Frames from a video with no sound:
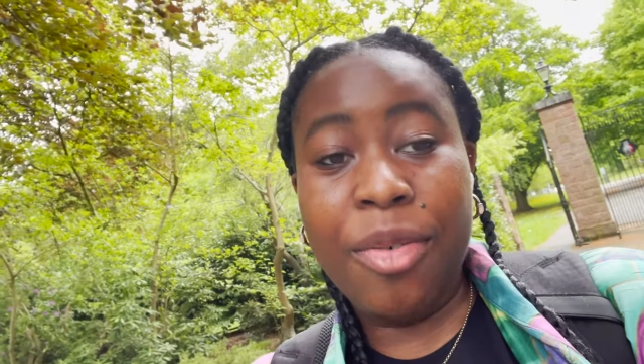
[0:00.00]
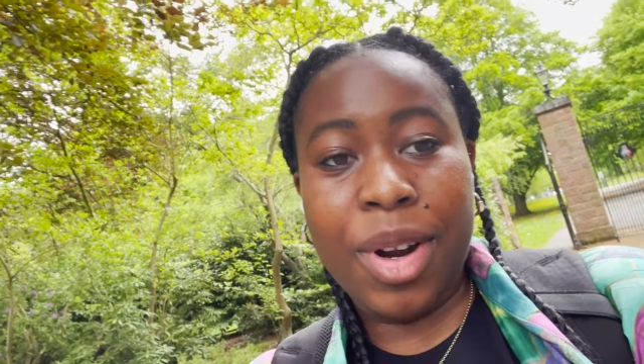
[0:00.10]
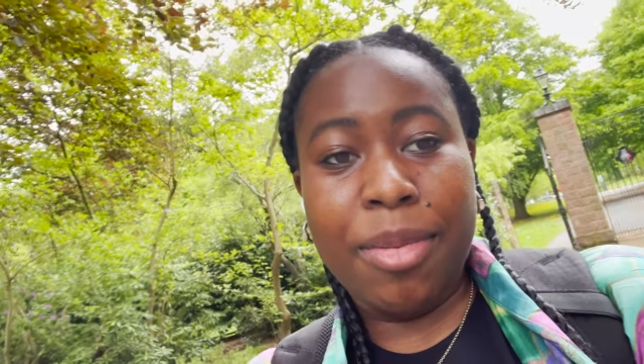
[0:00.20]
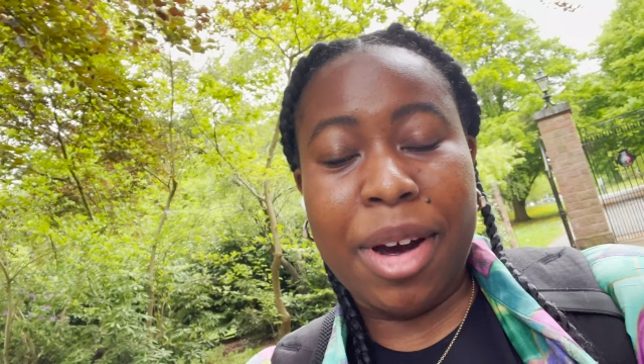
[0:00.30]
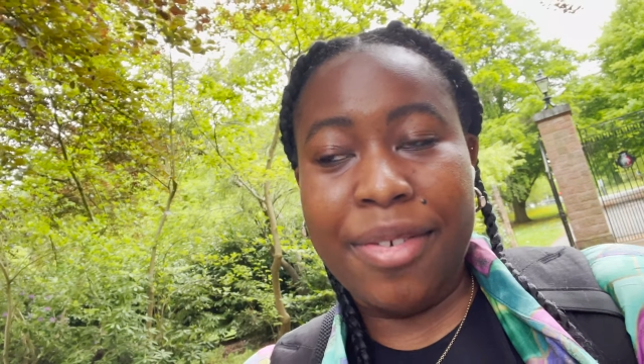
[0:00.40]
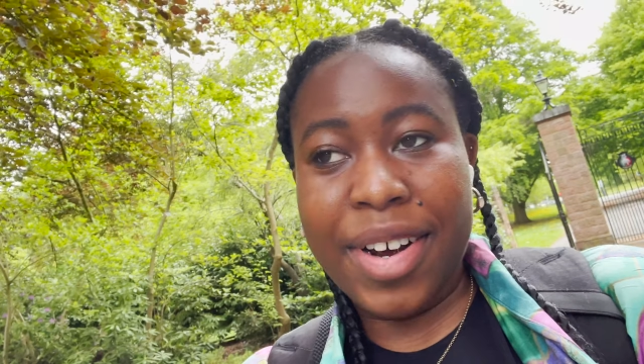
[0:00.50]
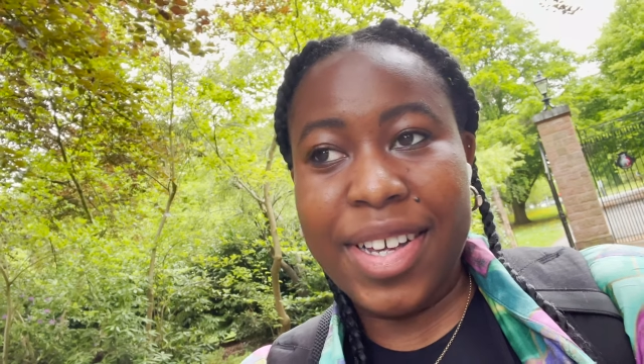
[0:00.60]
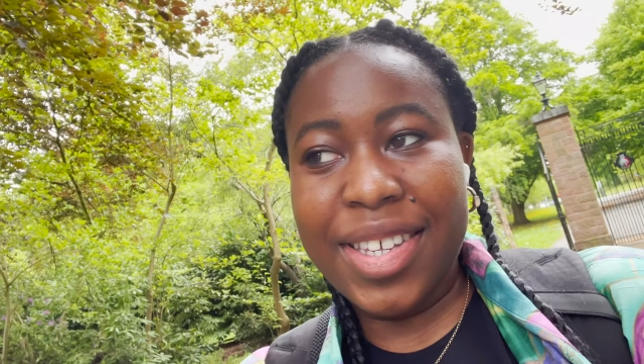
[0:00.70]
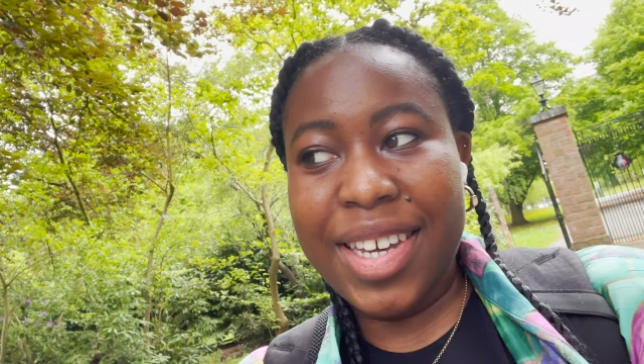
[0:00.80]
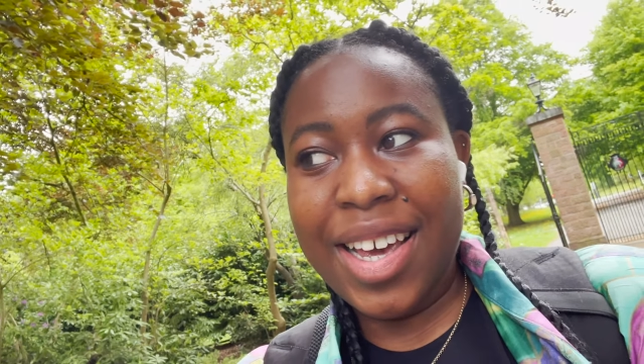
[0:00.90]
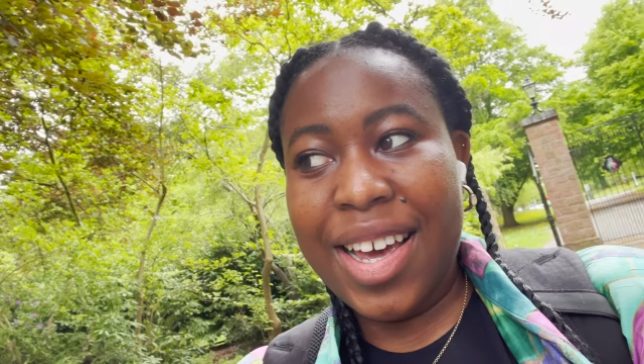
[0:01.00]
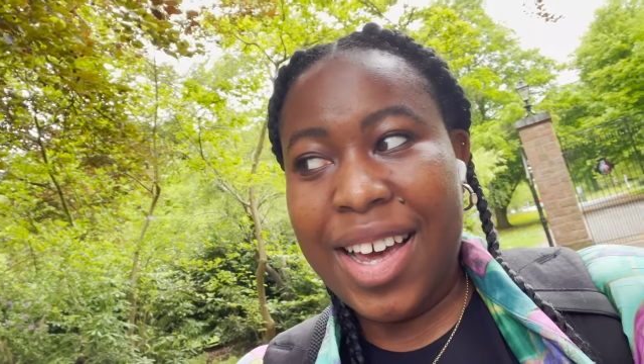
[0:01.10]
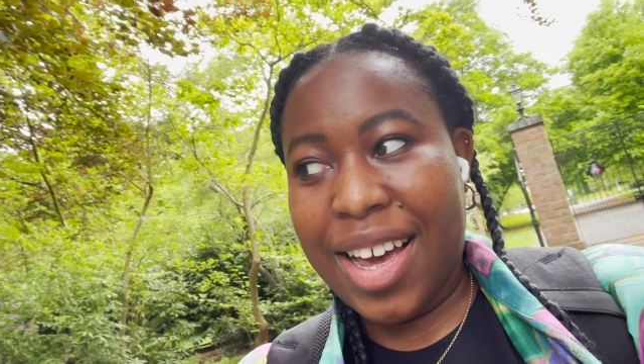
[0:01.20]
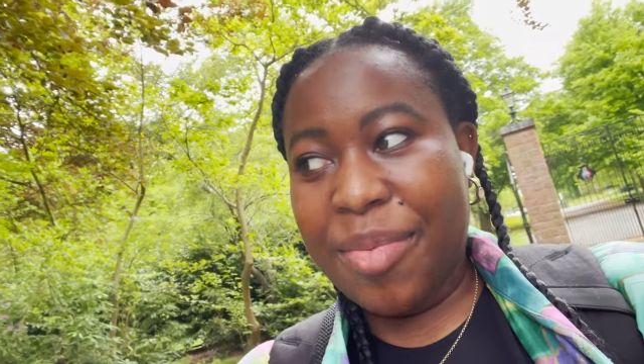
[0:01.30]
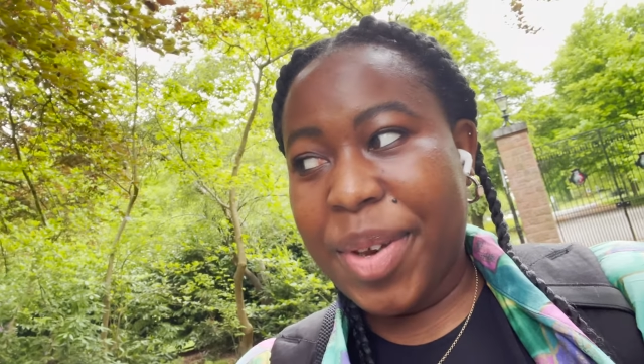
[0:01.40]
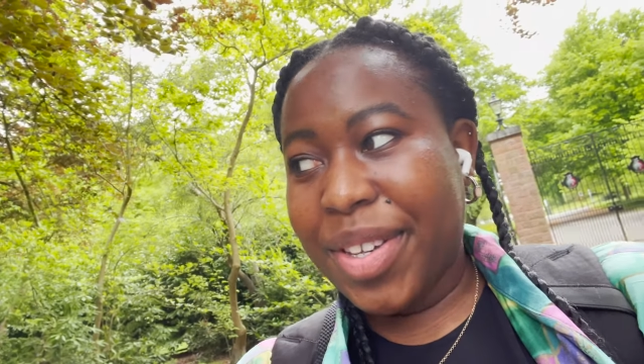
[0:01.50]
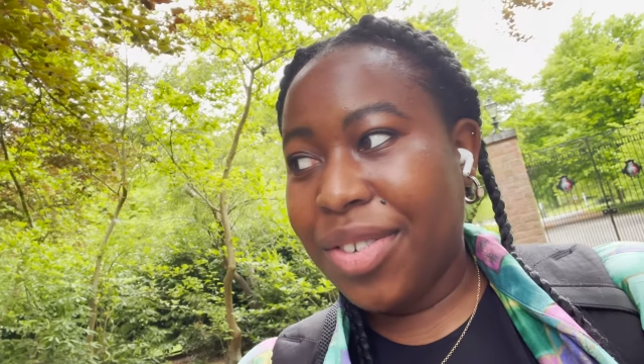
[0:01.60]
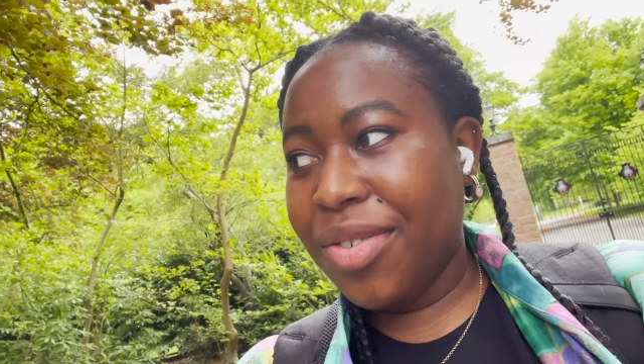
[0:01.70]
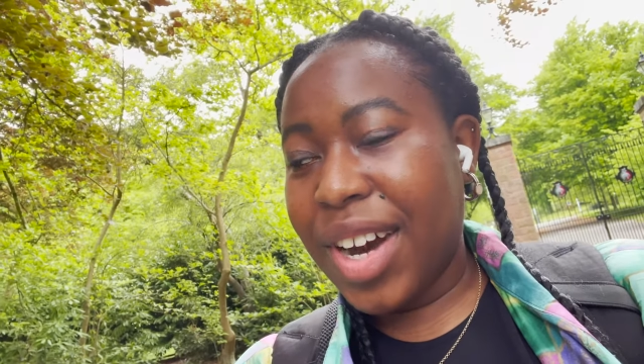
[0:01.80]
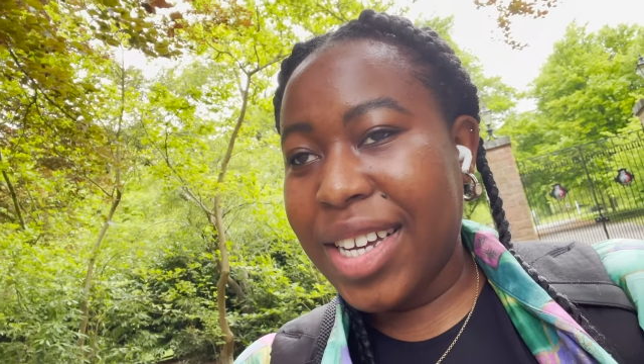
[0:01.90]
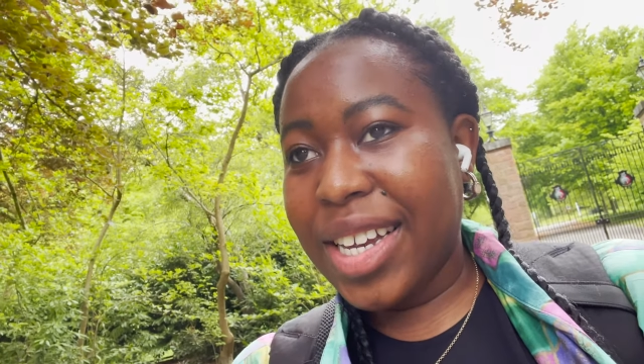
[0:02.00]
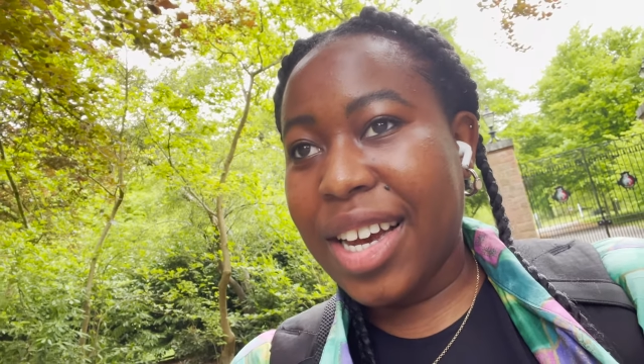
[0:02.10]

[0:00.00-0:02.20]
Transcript: of my friends, and we used to revise it.